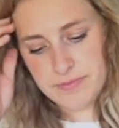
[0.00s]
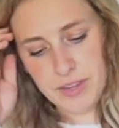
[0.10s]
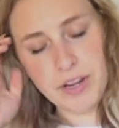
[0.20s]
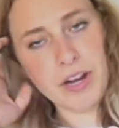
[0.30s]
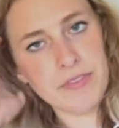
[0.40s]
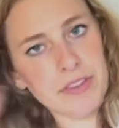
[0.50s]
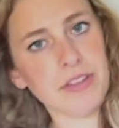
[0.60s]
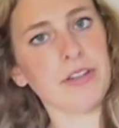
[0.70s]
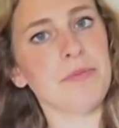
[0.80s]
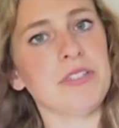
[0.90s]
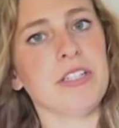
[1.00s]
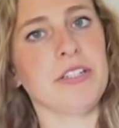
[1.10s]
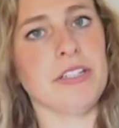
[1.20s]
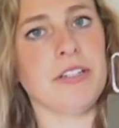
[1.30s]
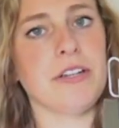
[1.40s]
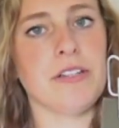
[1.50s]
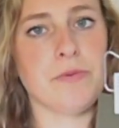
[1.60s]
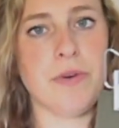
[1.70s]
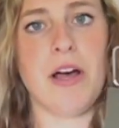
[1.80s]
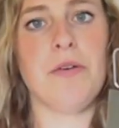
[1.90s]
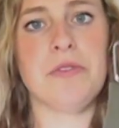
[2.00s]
They're kind of a thicker material as well,